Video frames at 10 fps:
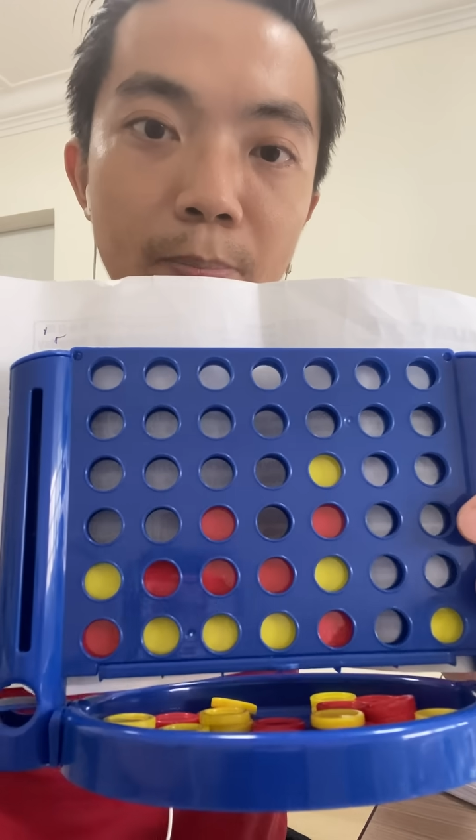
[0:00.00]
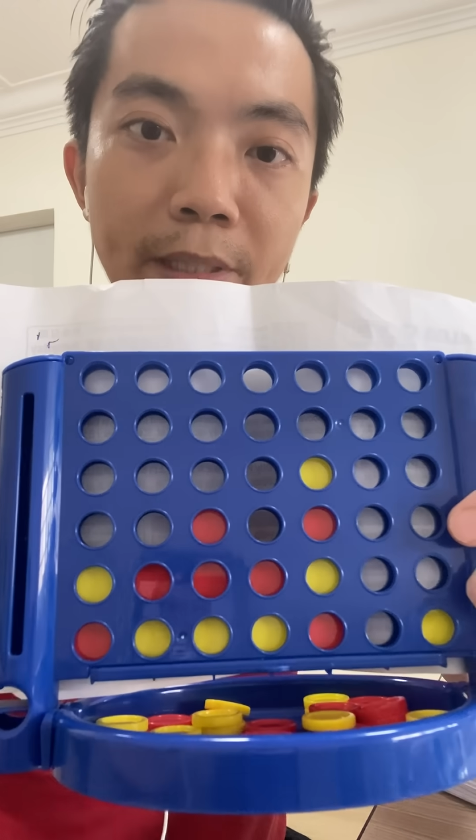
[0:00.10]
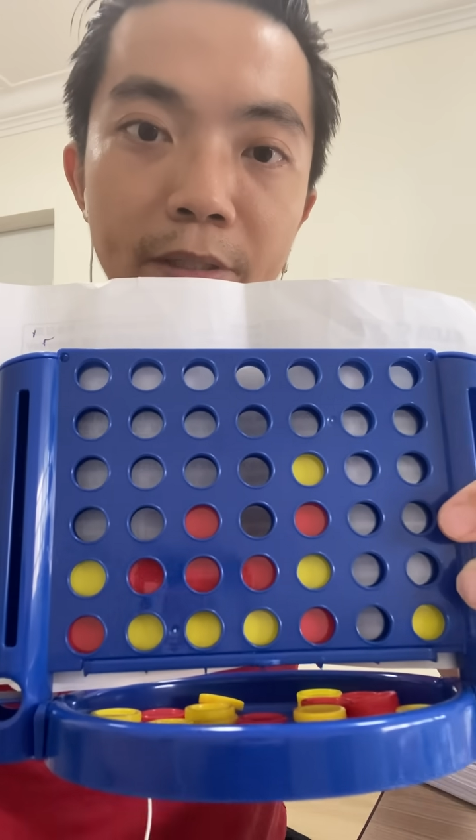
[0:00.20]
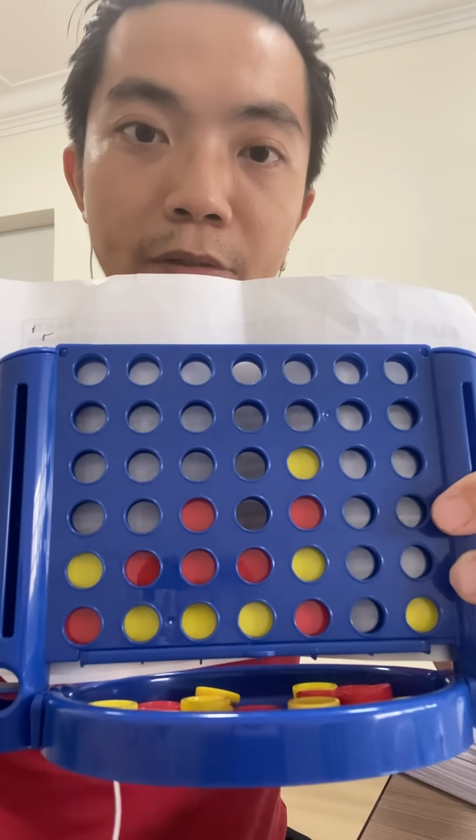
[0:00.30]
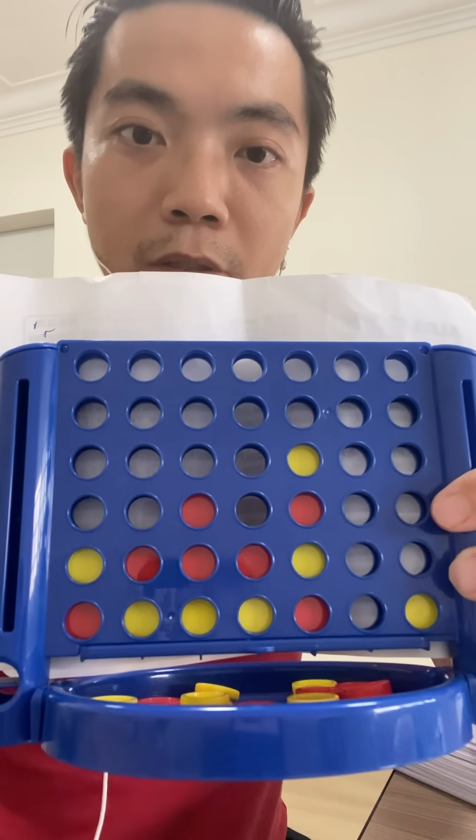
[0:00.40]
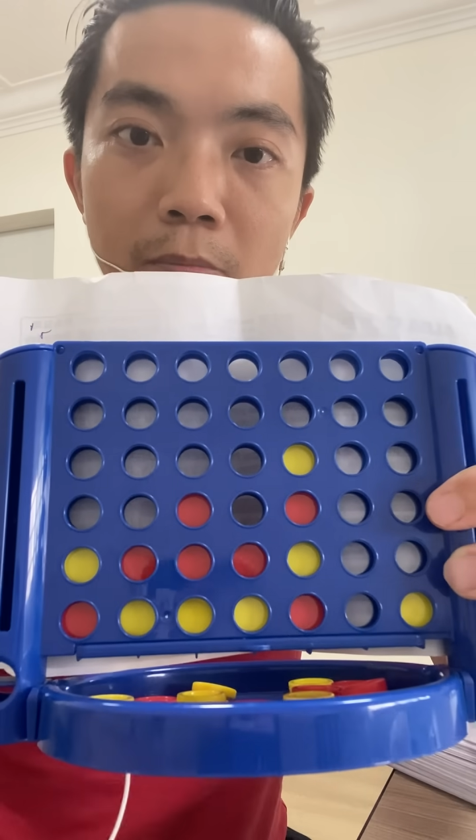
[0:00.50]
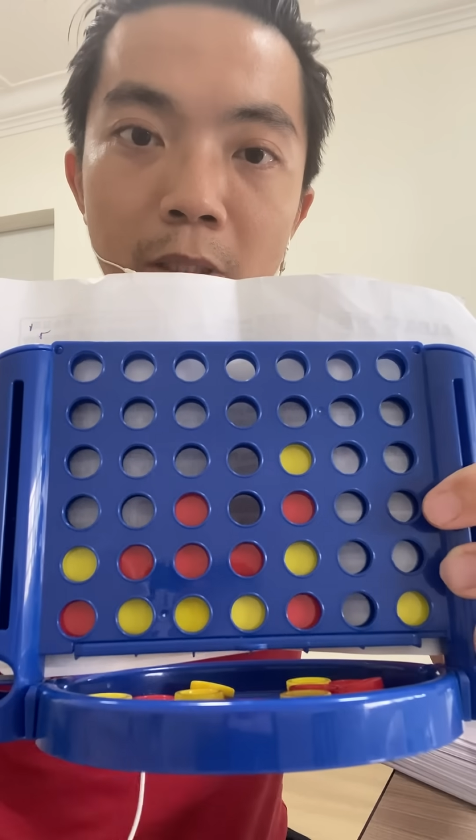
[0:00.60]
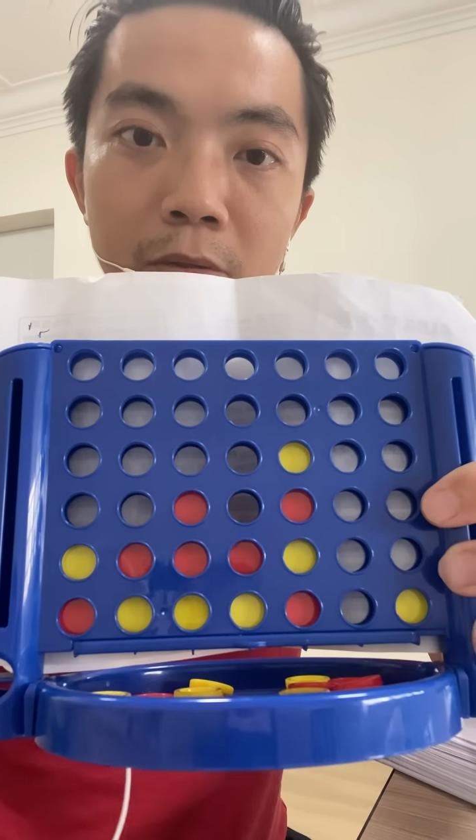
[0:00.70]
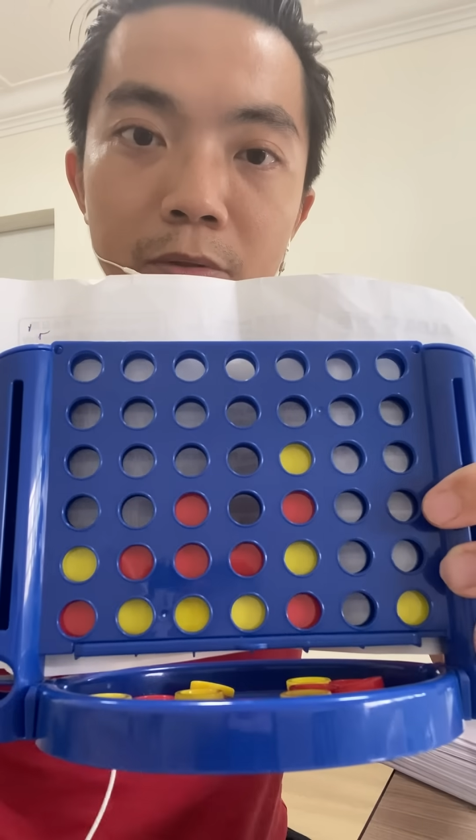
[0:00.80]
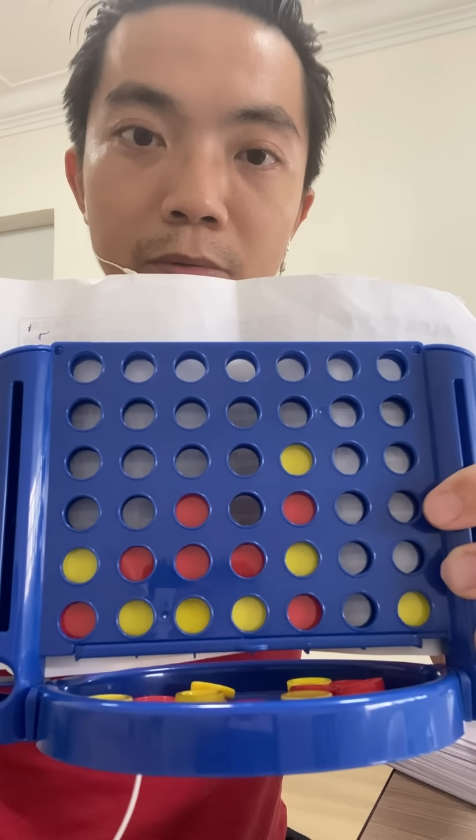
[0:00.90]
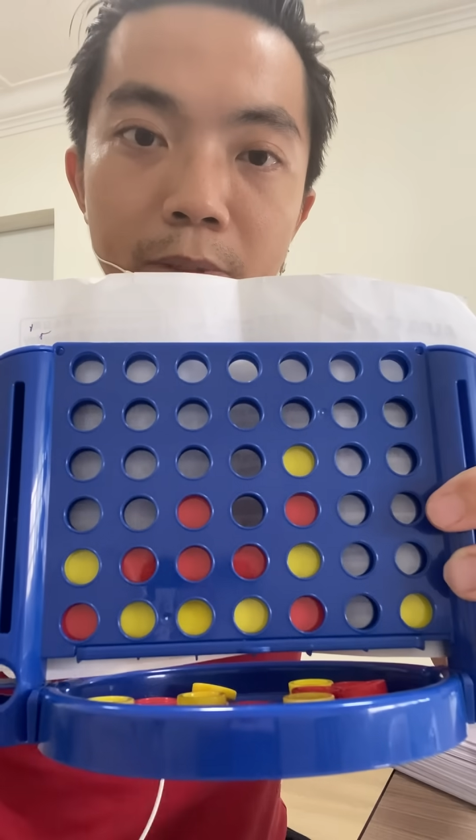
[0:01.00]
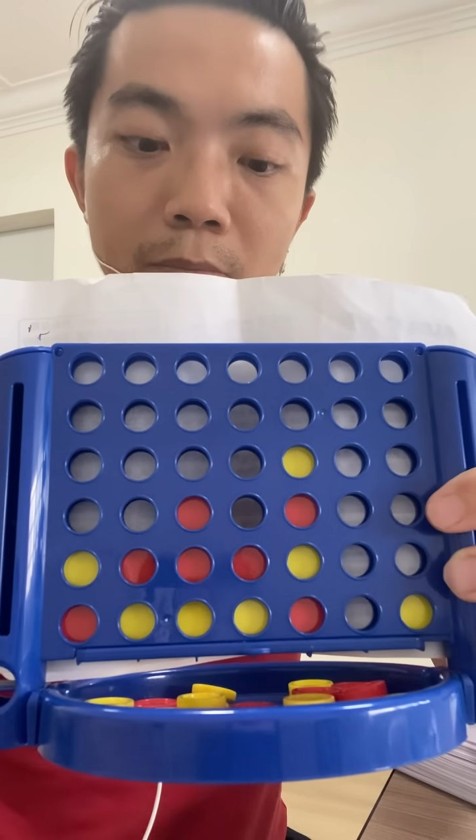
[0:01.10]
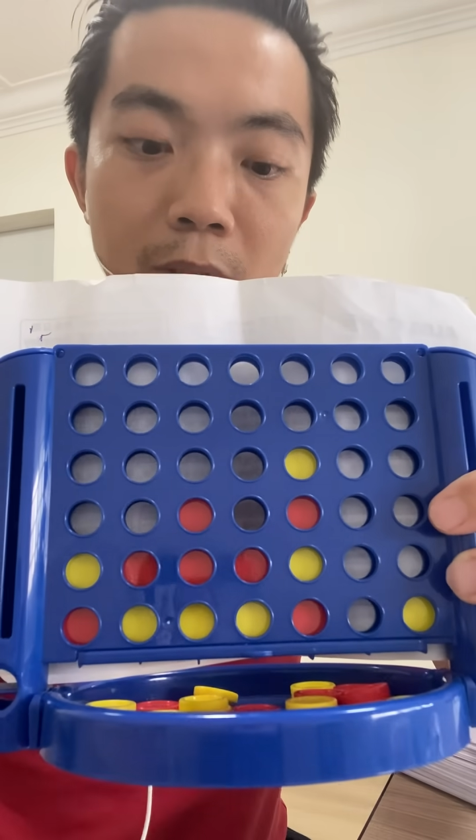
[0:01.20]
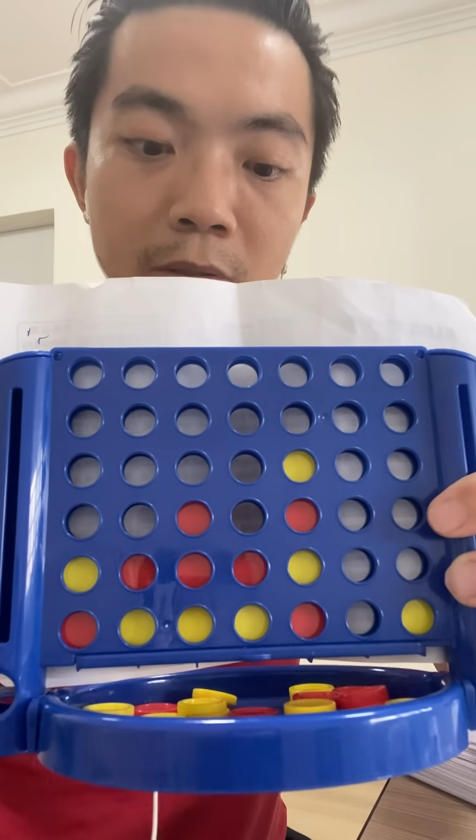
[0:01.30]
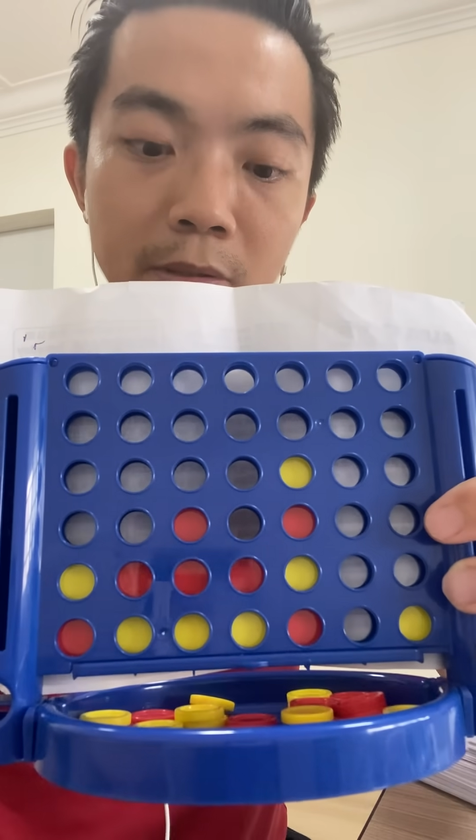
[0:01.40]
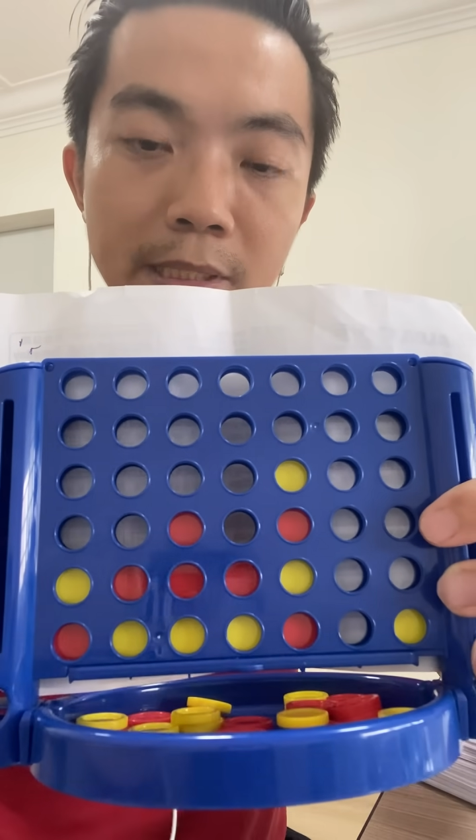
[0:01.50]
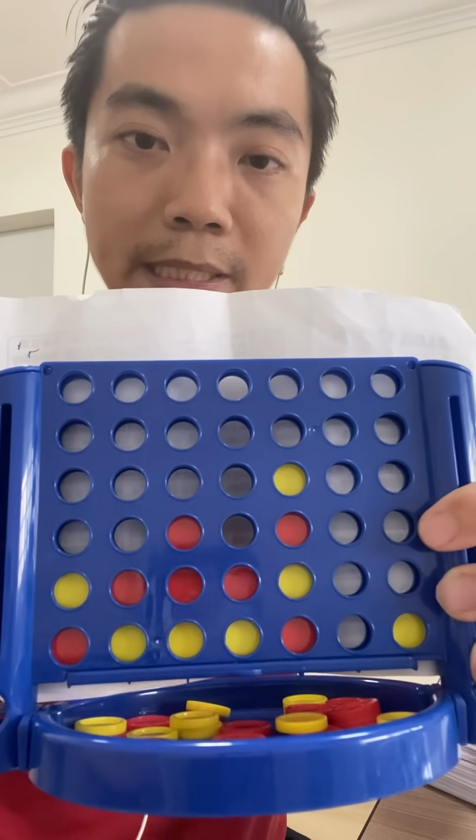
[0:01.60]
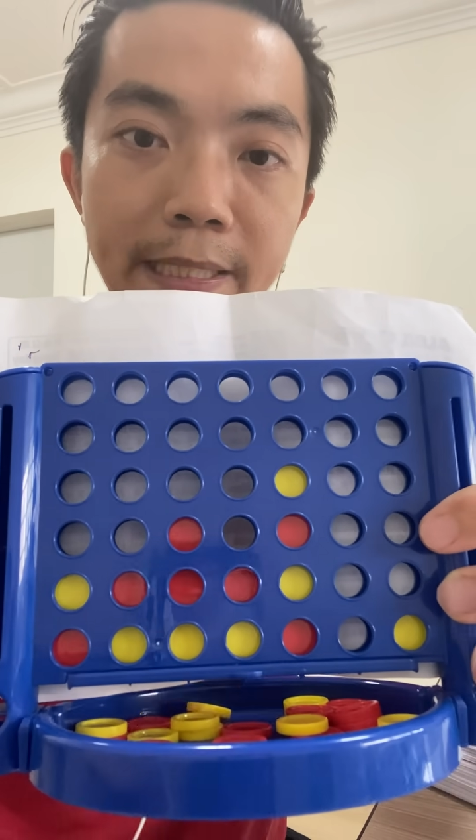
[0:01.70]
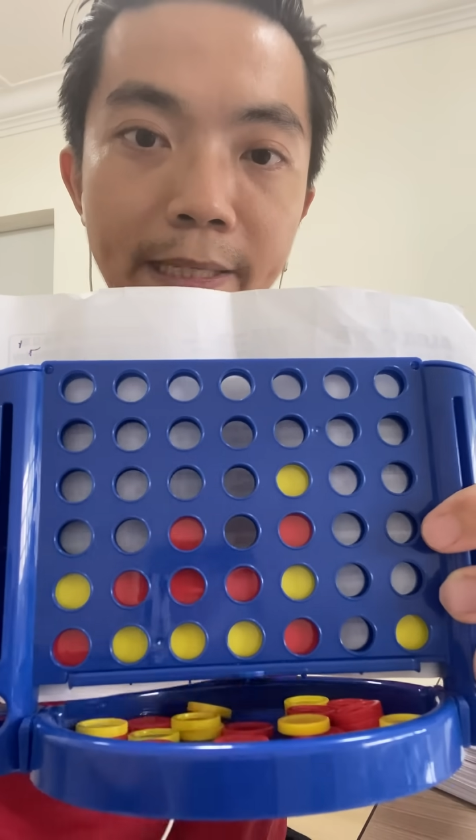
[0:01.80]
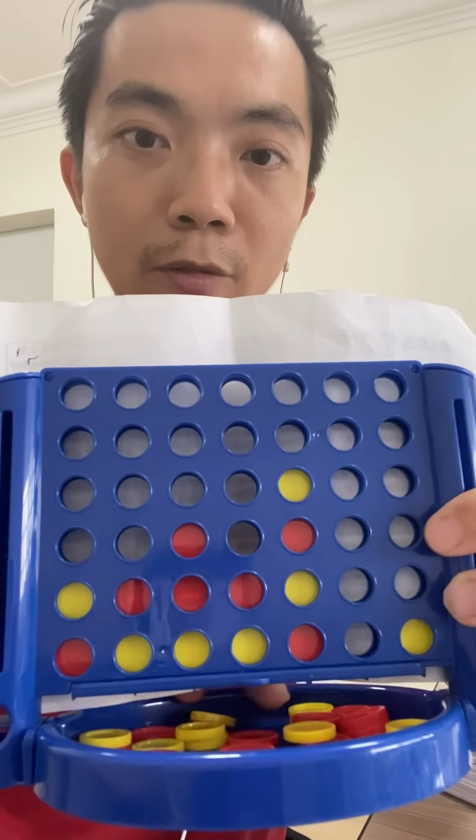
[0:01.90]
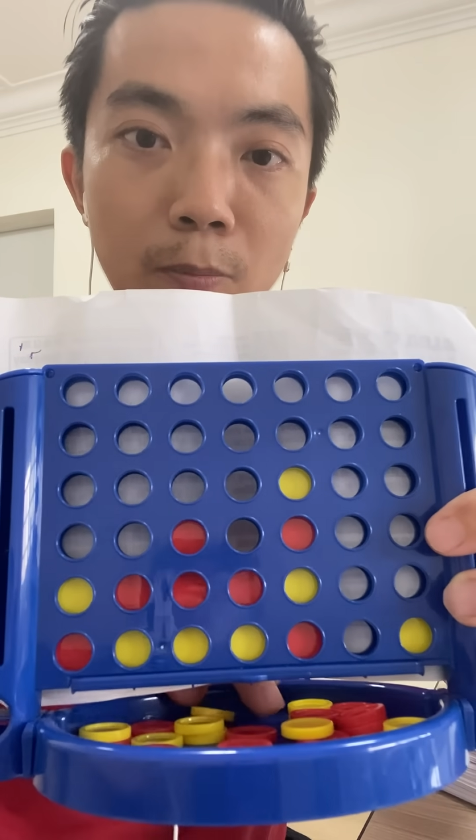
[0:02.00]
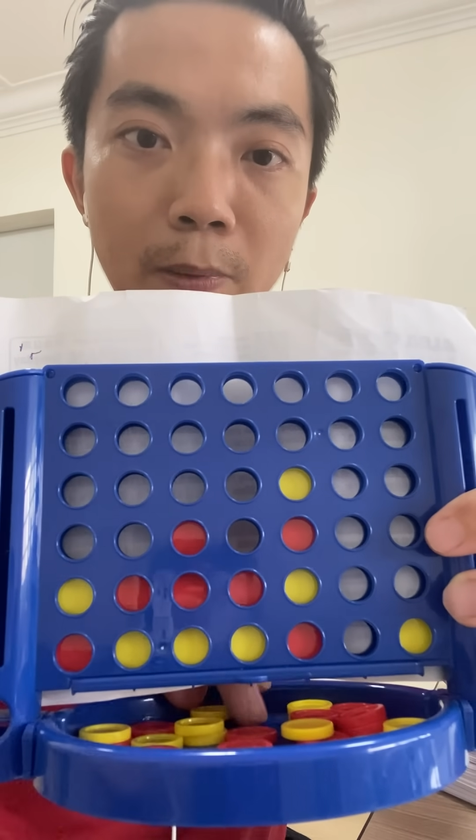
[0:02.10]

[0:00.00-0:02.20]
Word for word: player, you are bound to win because the yellow